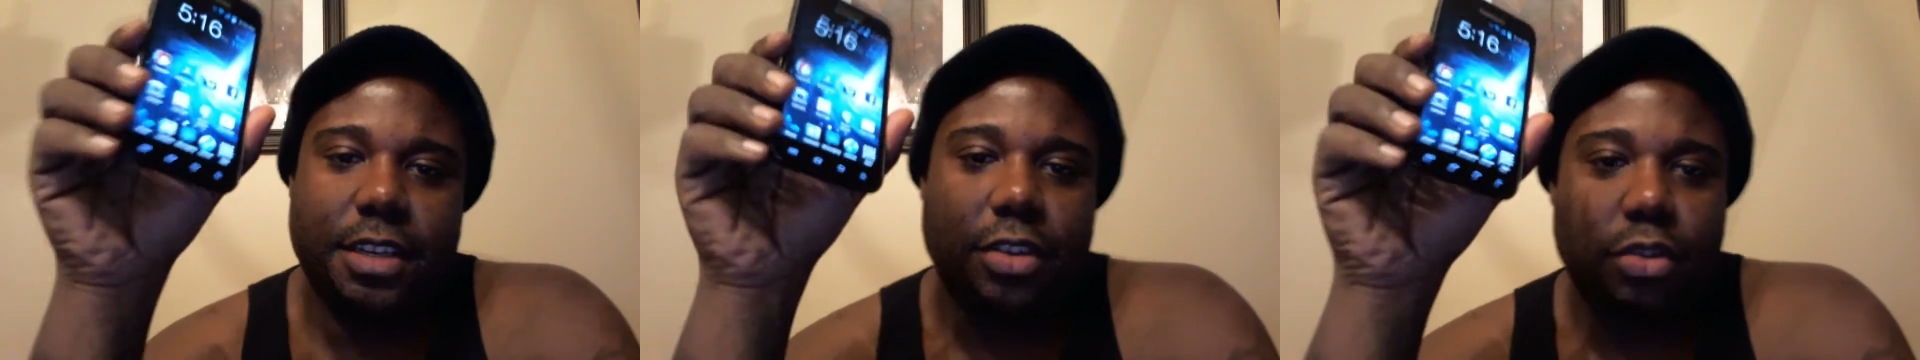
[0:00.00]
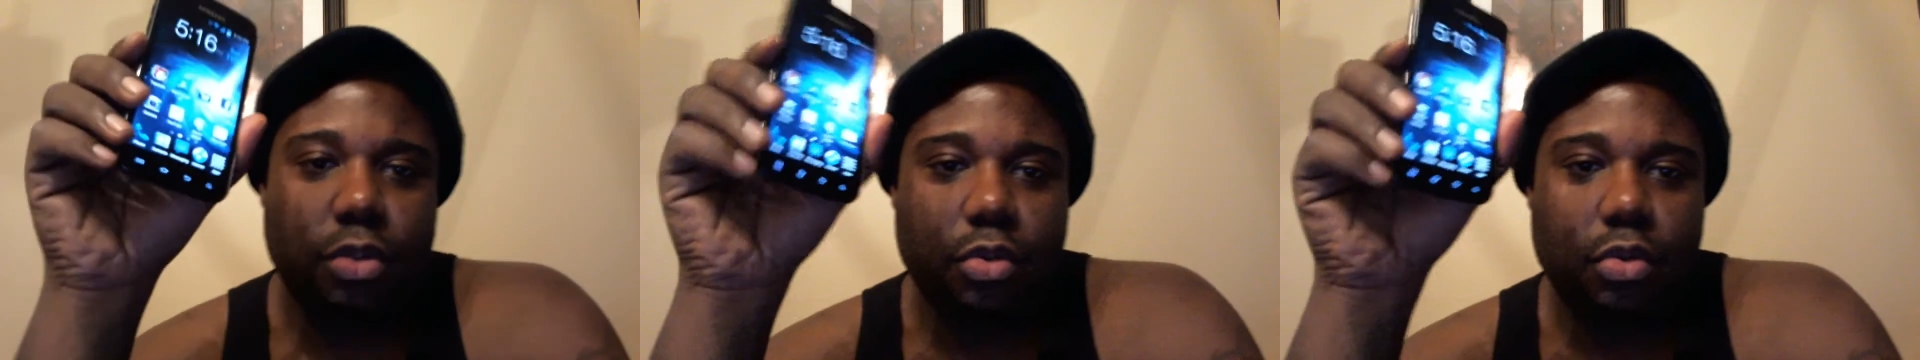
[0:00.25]

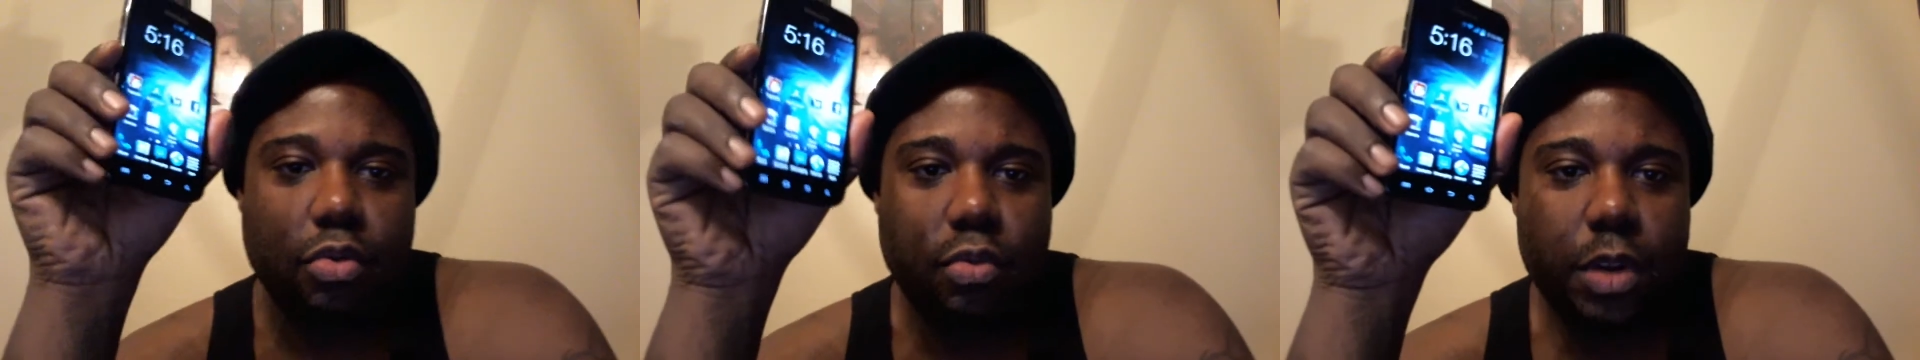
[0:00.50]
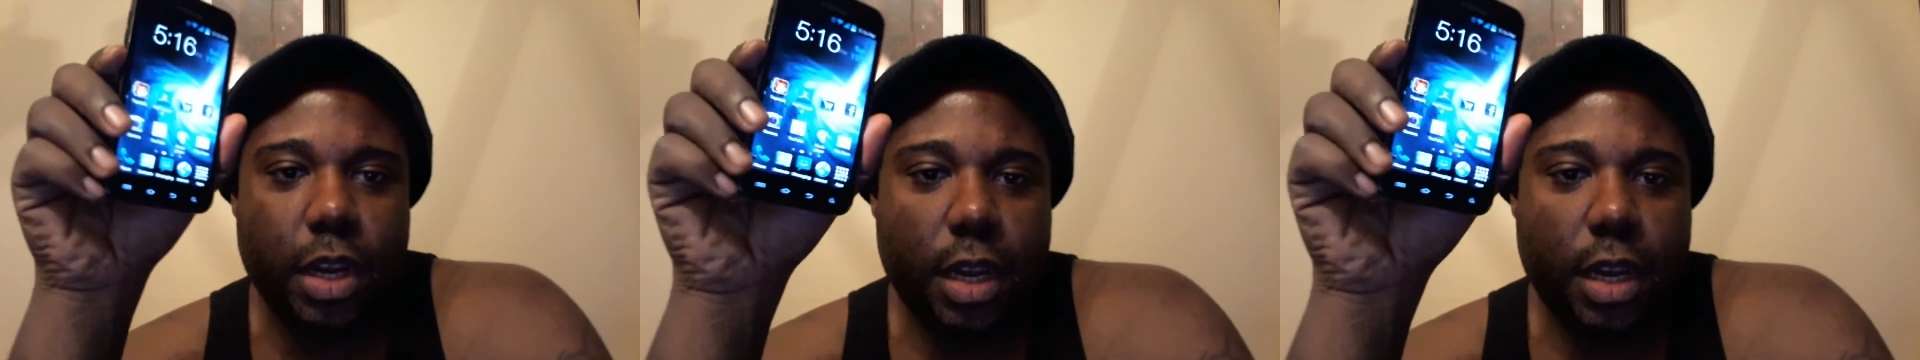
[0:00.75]

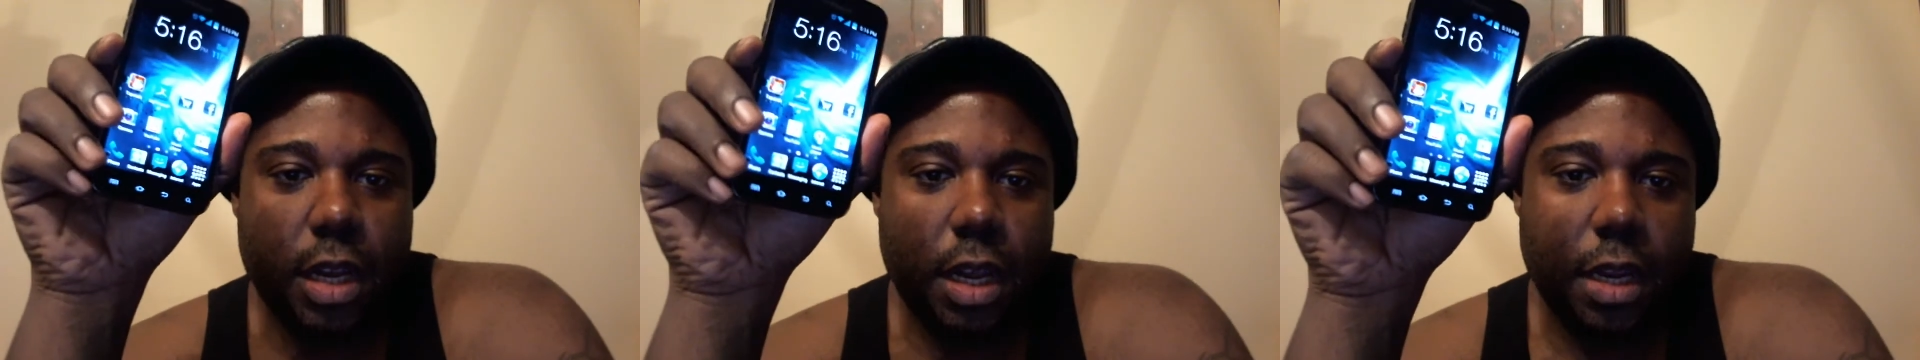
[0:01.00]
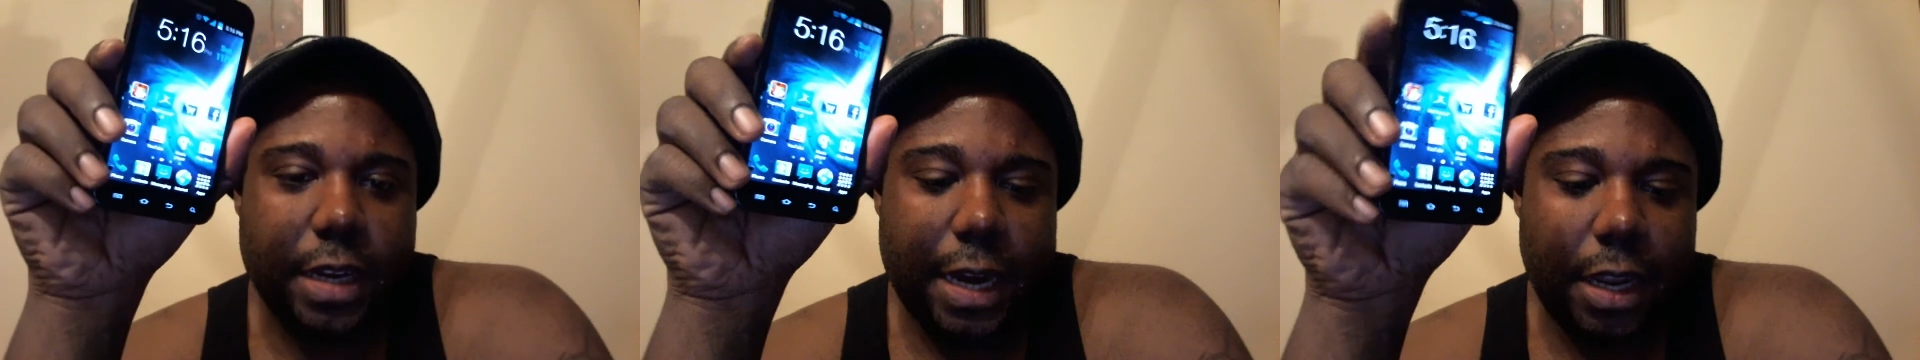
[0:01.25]
to
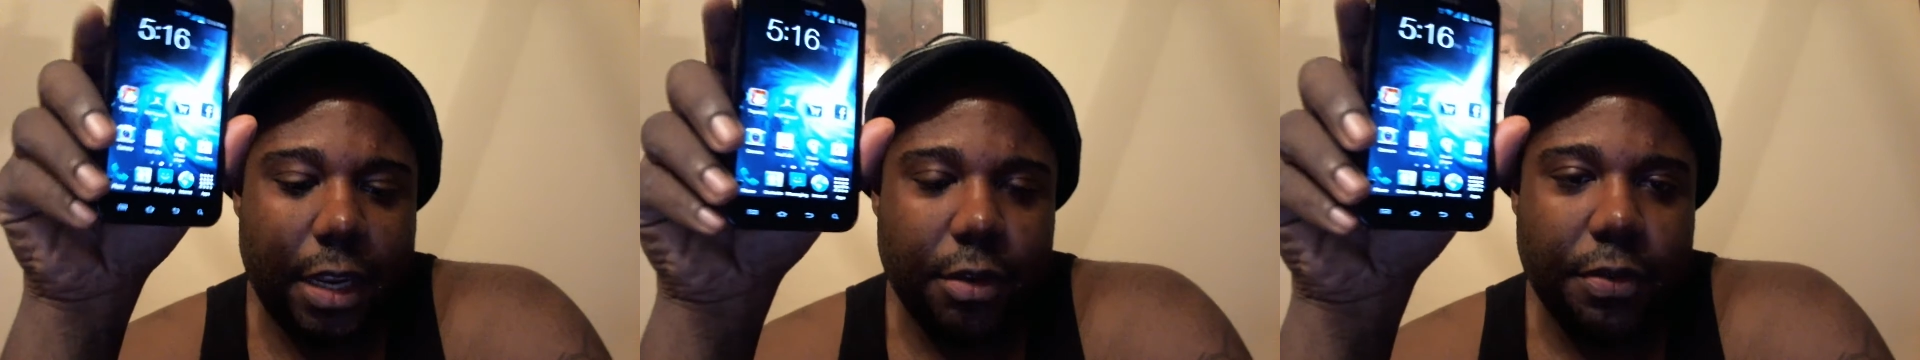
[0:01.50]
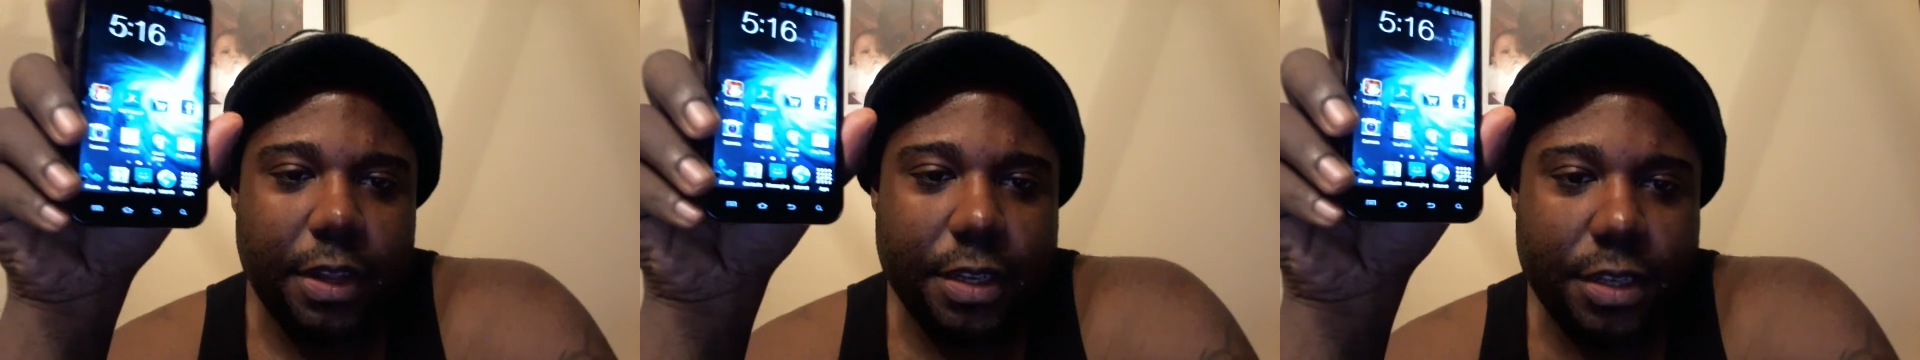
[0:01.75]

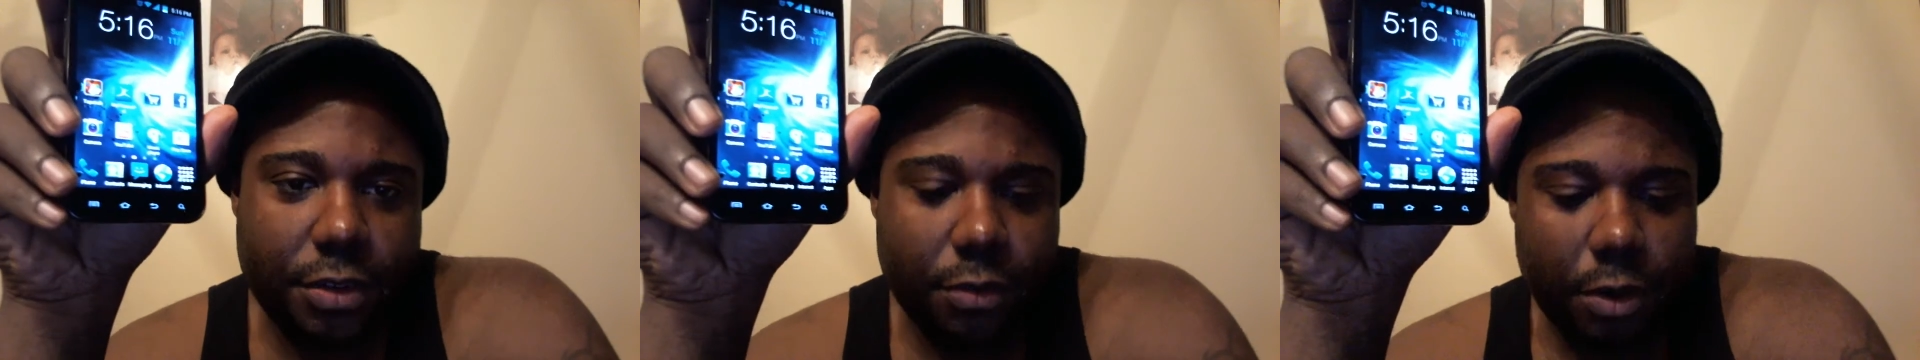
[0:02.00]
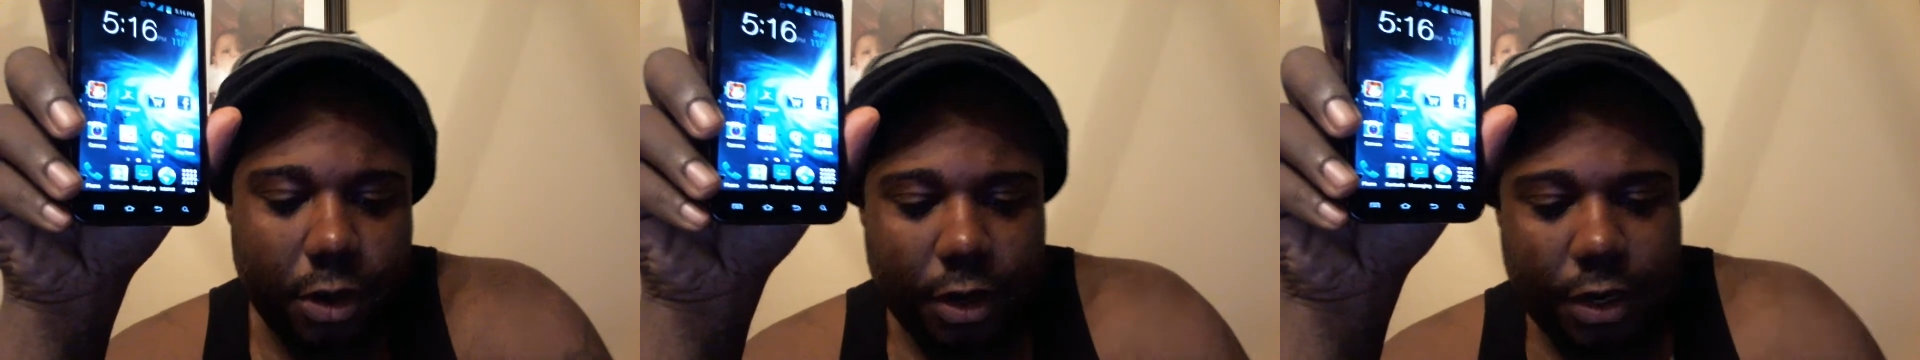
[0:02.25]
download this, you
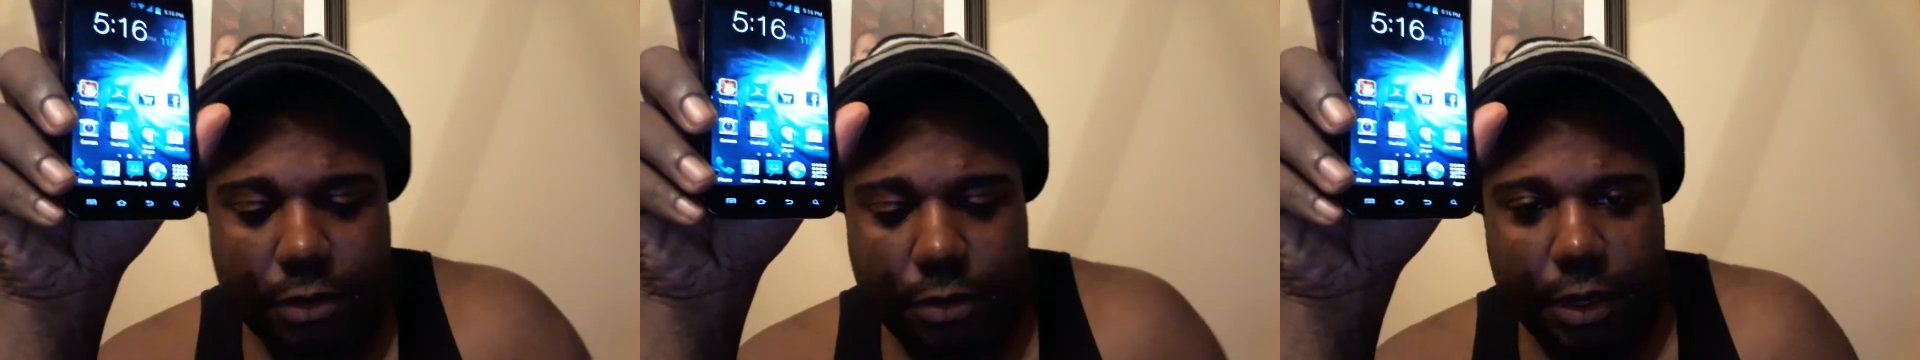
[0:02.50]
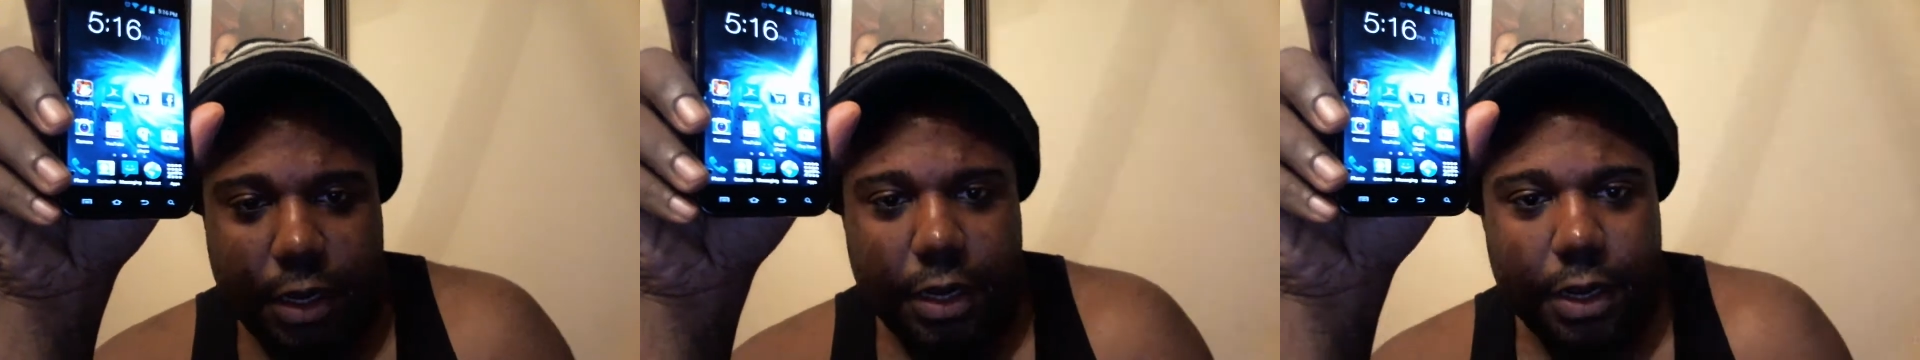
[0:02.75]
are going
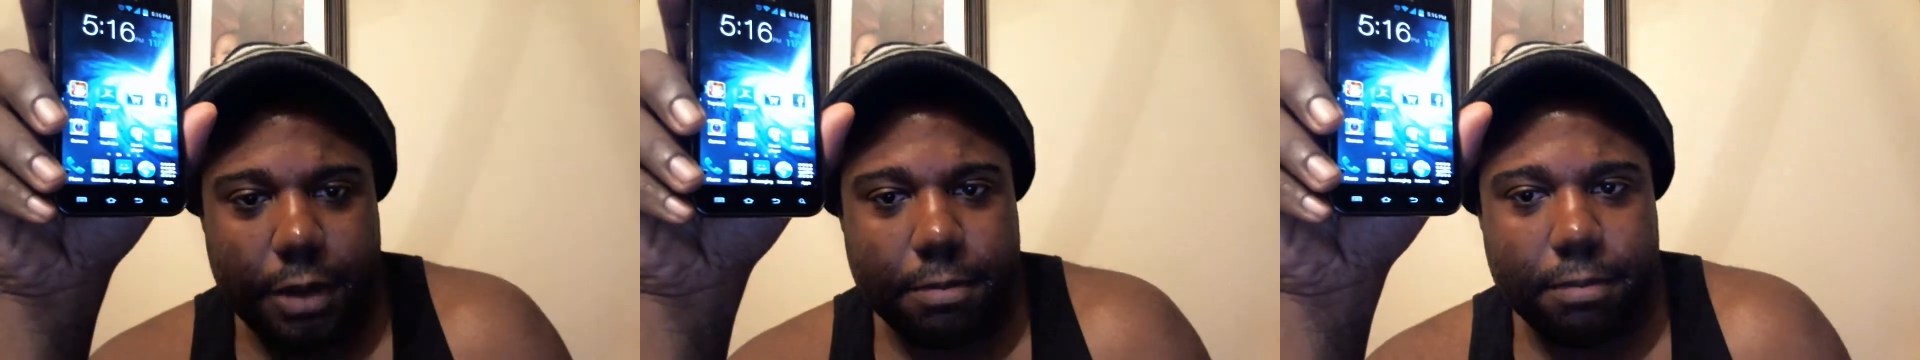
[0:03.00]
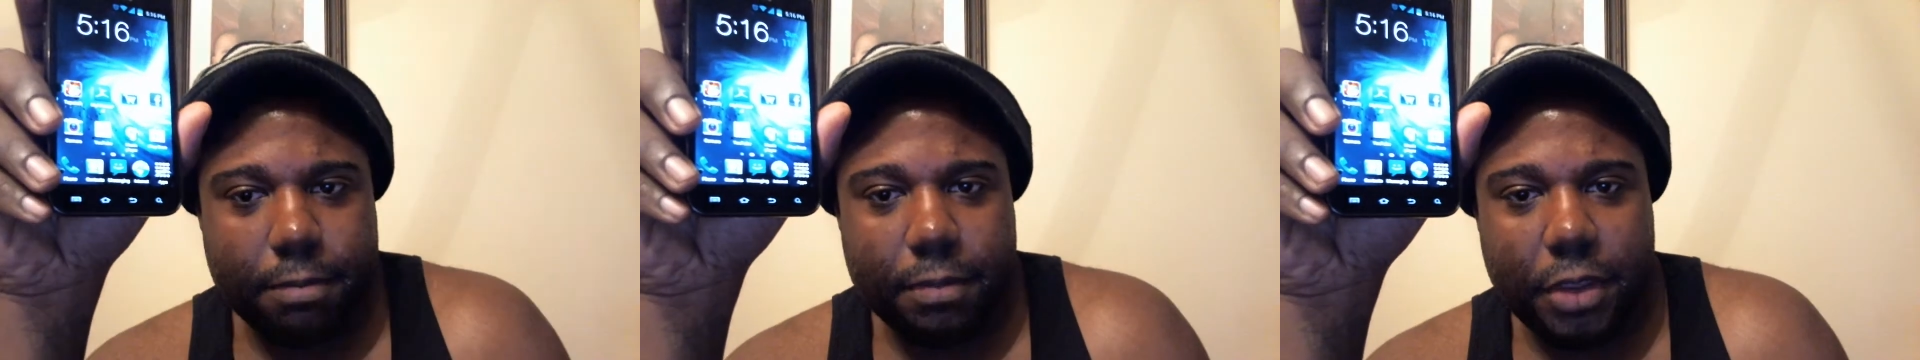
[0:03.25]
to
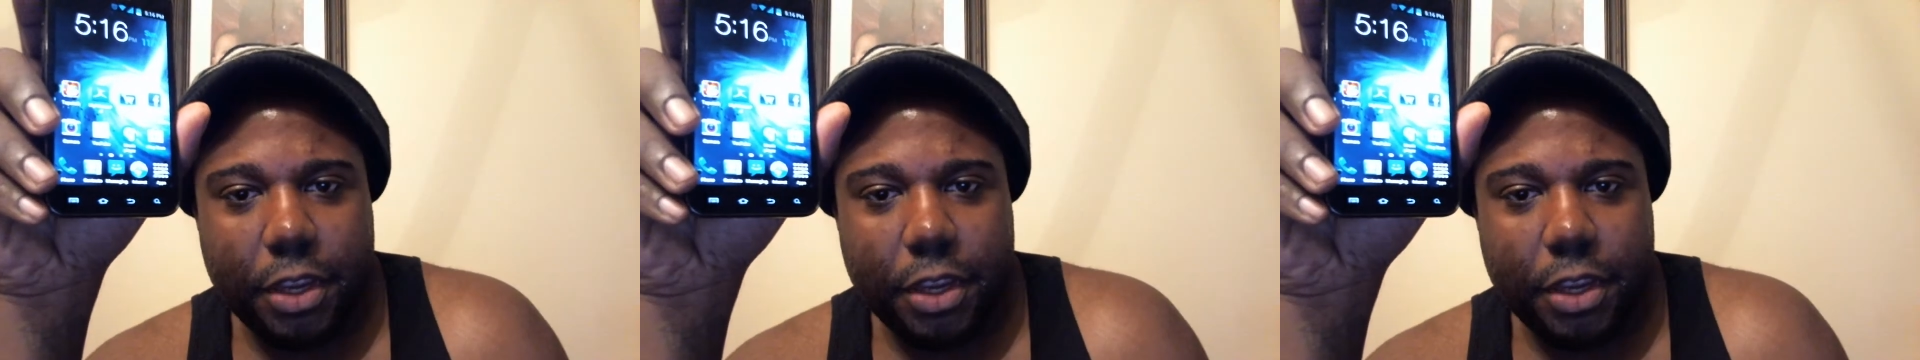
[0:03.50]
um,